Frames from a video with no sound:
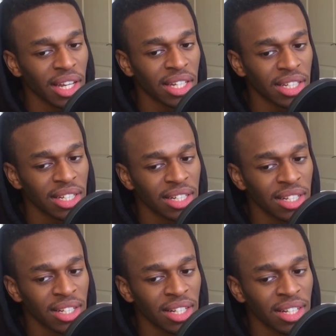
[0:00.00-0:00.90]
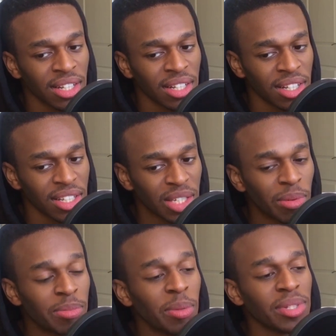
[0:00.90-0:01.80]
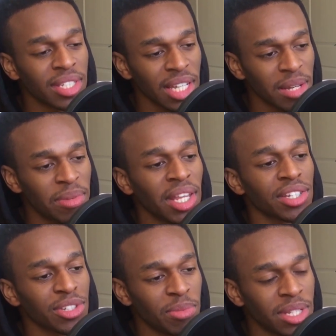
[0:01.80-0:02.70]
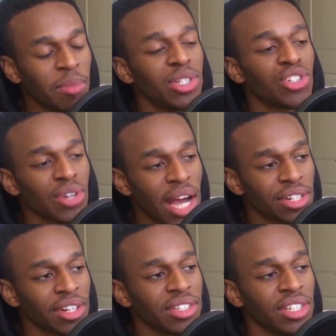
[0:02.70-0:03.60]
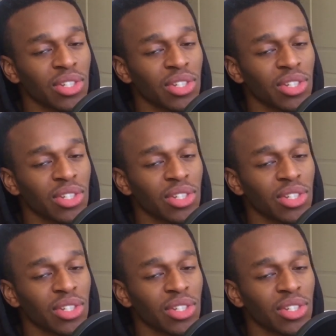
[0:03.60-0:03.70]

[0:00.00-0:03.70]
because, like, so many people see him and they assume he's gonna be trash